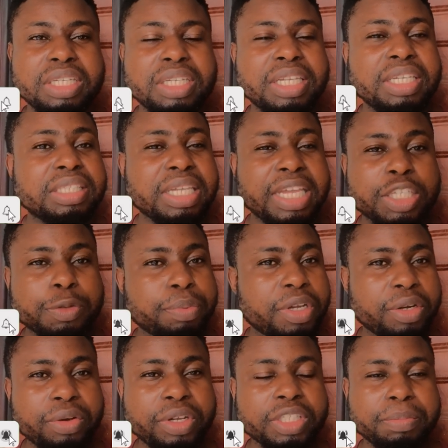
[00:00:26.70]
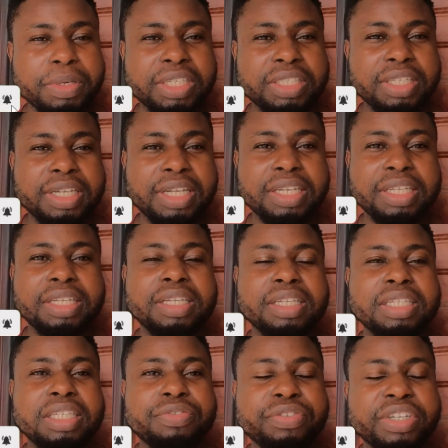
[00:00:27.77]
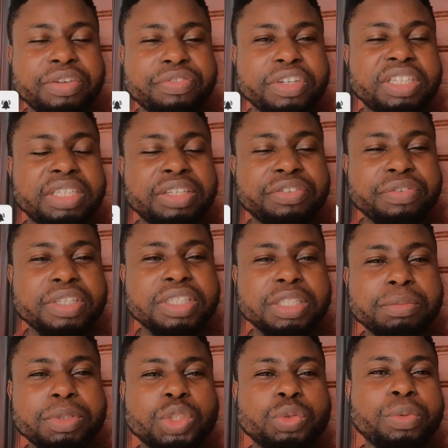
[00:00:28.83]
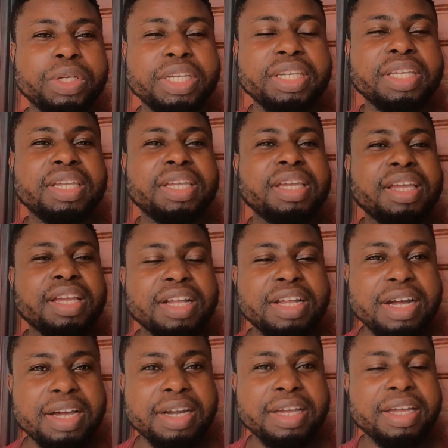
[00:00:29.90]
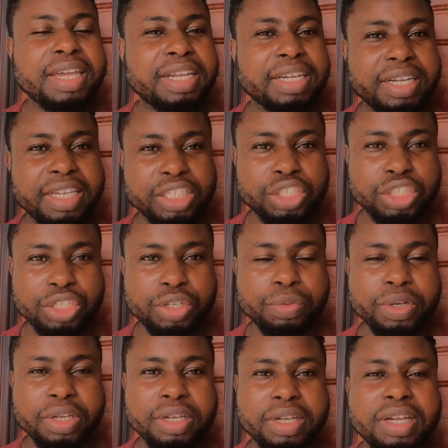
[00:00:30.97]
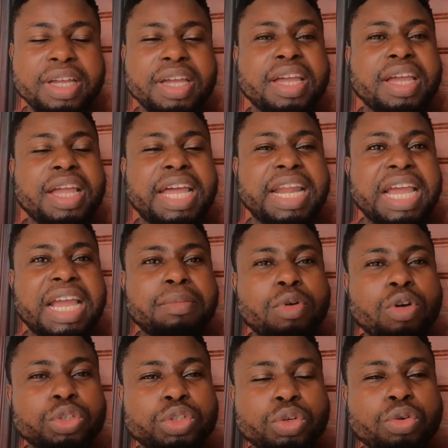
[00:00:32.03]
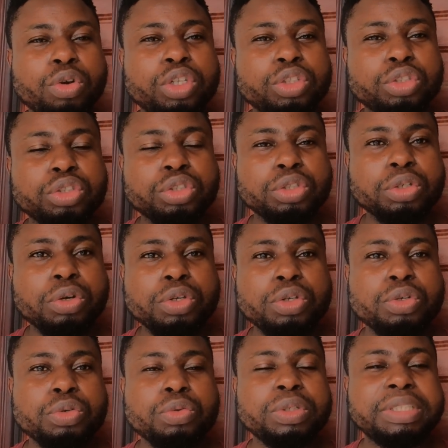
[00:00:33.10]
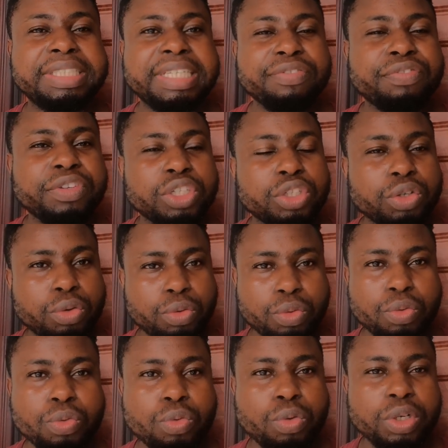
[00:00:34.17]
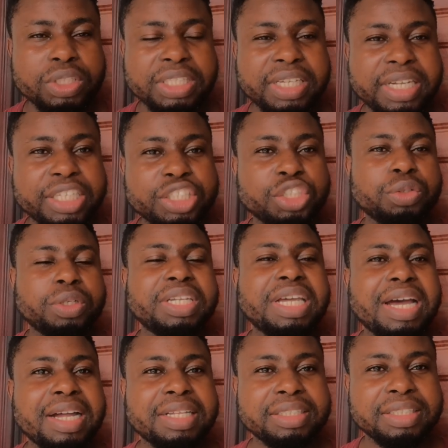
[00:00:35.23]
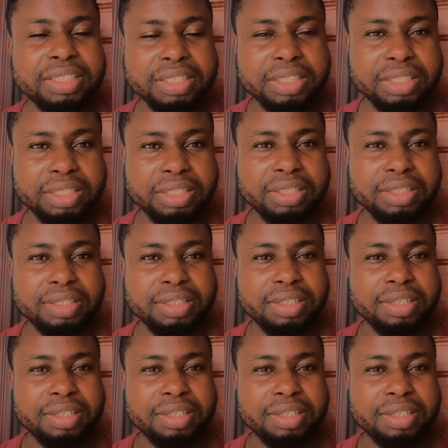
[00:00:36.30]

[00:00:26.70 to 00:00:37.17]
his experience basically, differences between Ghana and Nigeria. And I am also going to show you DAVIDO, who is a Nigerian artist.